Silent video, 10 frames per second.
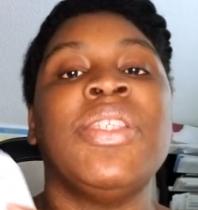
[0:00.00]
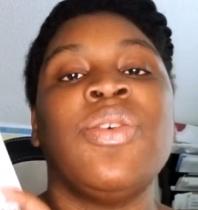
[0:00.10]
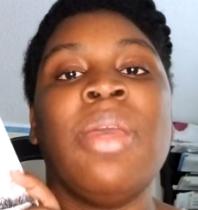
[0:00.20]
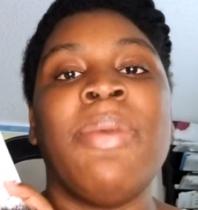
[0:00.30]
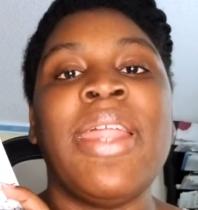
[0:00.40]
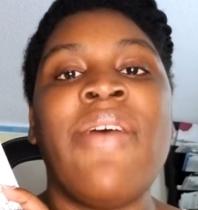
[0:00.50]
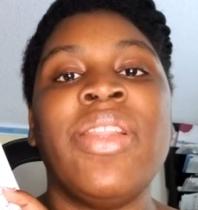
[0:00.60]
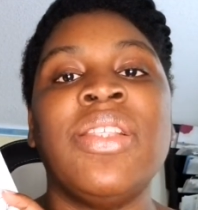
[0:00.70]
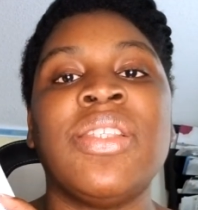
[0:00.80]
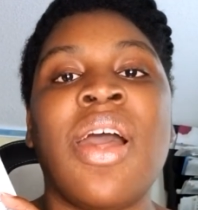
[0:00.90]
So they might have
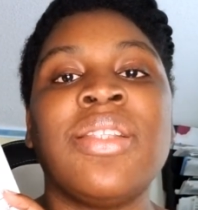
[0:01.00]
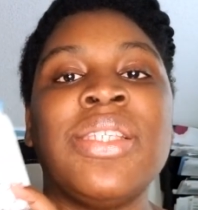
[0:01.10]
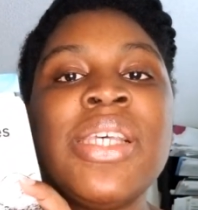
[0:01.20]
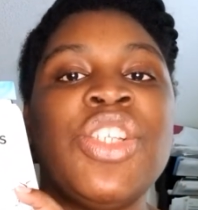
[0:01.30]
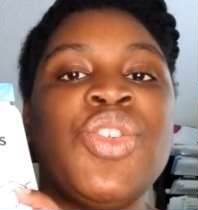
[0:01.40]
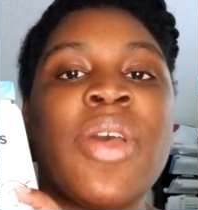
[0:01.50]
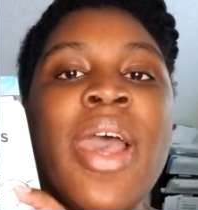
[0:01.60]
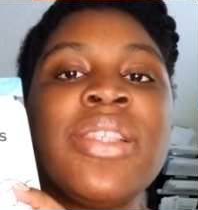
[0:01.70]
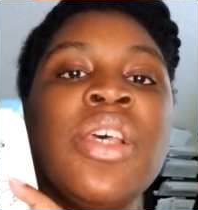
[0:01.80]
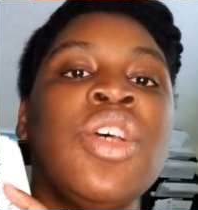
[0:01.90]
it in stock to send you
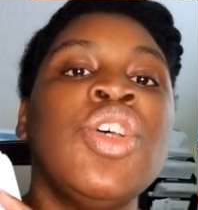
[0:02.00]
guys.